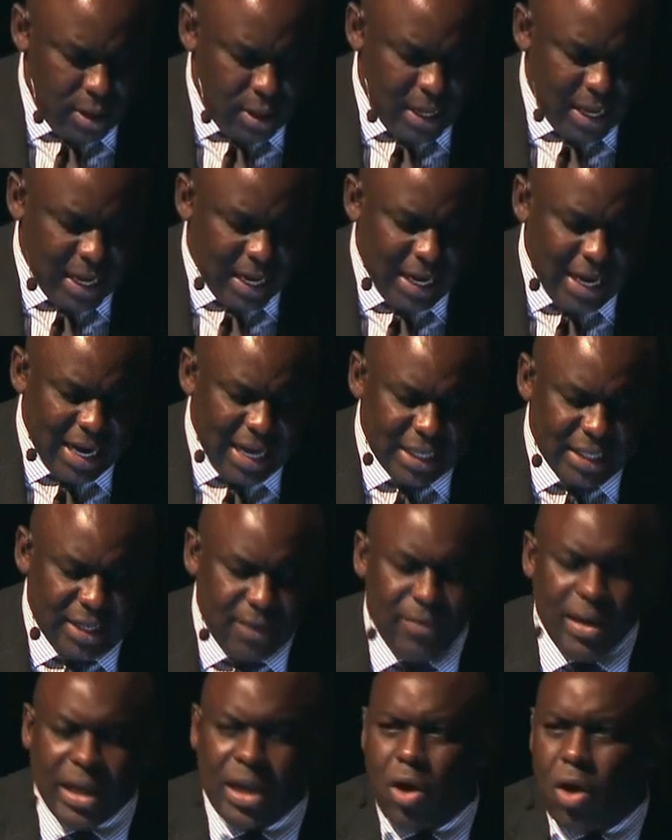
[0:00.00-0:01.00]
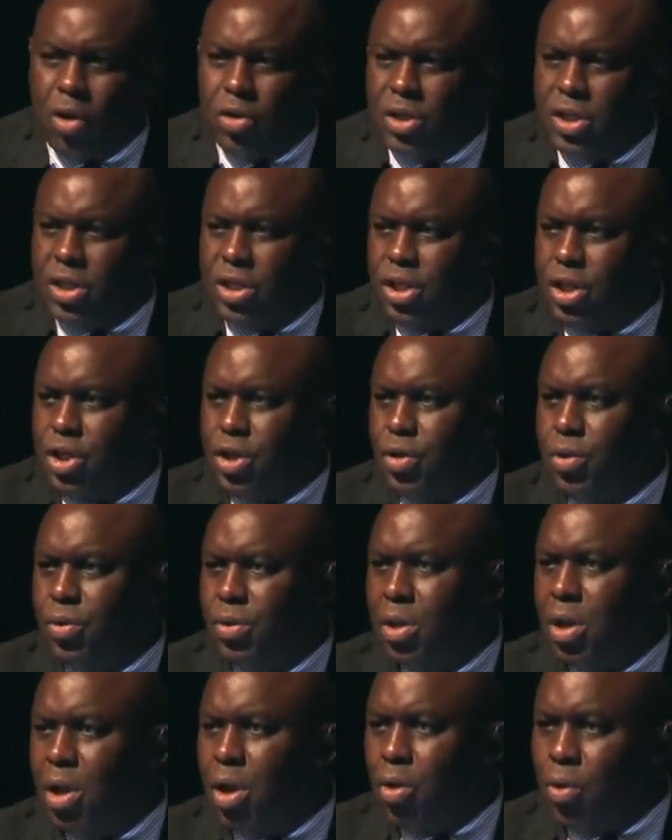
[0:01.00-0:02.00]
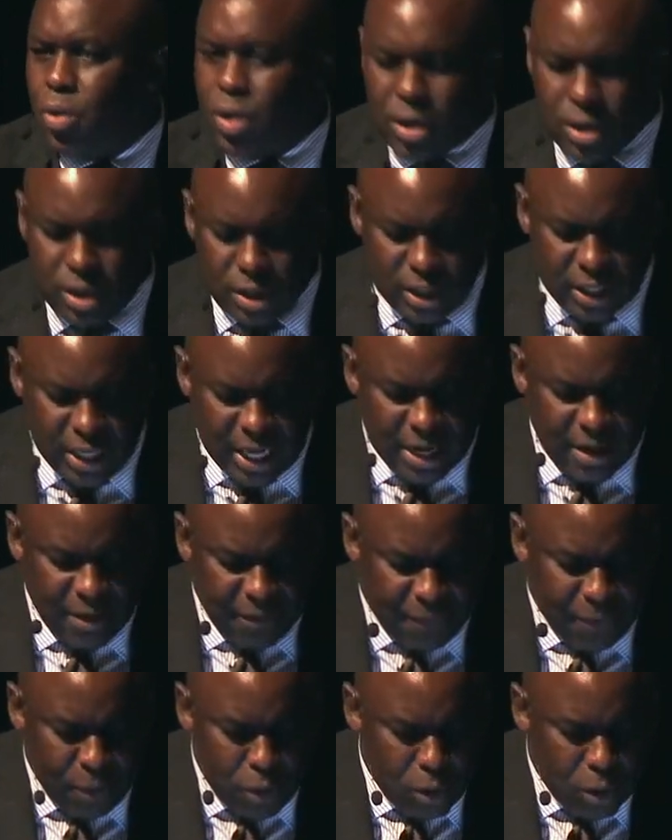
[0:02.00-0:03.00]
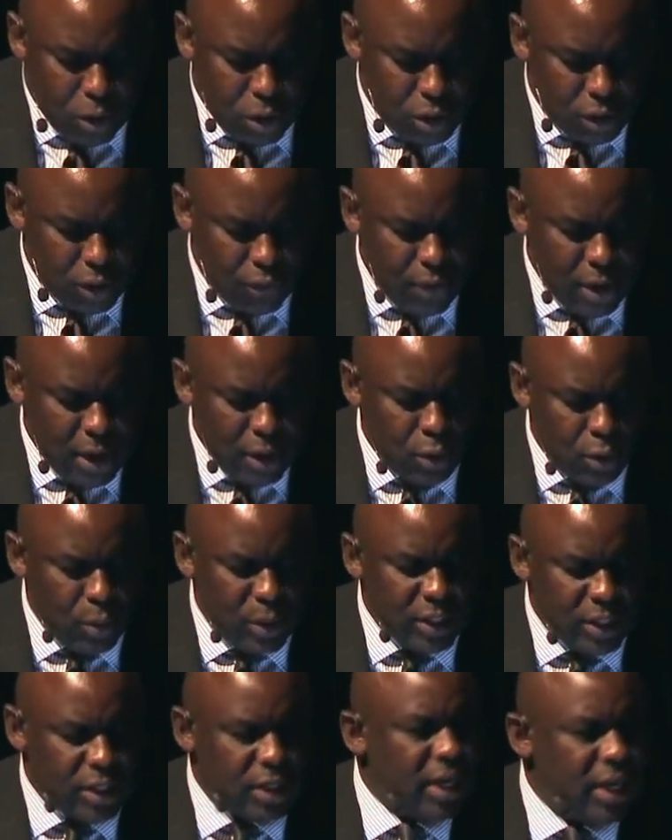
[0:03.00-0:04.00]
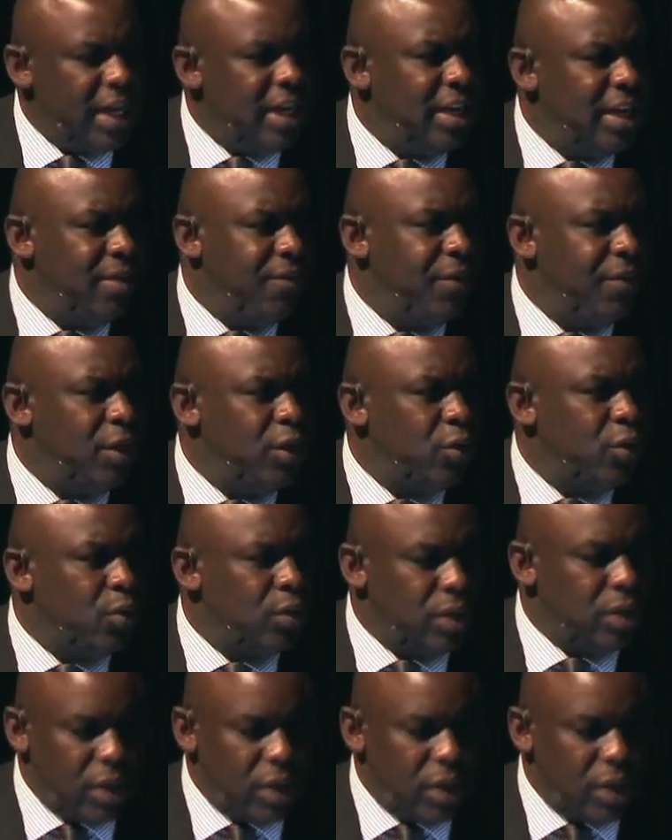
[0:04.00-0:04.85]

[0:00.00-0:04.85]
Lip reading: They collectively constitute the locus and the focus around which individuals